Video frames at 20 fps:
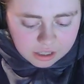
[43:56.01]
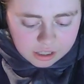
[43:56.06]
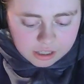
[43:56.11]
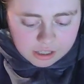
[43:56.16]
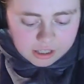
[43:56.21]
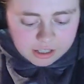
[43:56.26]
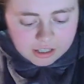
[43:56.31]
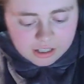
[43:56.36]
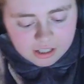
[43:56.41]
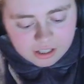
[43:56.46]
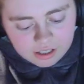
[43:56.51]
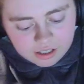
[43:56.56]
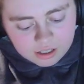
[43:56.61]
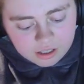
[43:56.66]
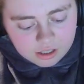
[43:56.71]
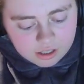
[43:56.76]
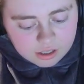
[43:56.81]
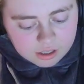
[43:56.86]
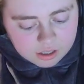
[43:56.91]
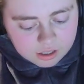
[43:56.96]
Uh,
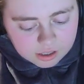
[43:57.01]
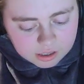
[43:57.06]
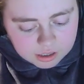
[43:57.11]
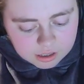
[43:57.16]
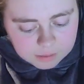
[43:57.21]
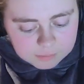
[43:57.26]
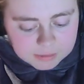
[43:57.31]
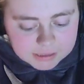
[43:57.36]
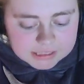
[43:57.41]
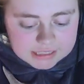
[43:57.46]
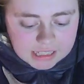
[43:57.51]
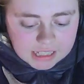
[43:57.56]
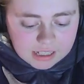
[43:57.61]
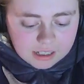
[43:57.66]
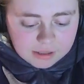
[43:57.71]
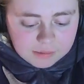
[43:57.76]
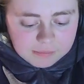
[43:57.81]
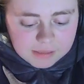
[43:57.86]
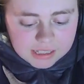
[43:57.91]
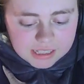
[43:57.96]
but tell